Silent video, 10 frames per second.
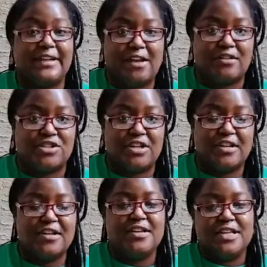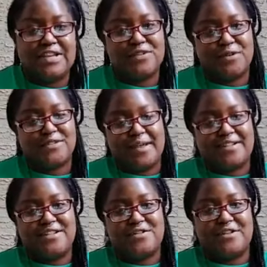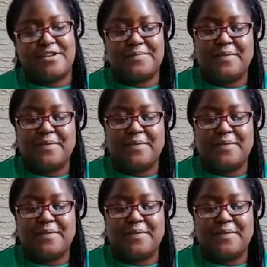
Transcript: algae, even though it's a bacteria.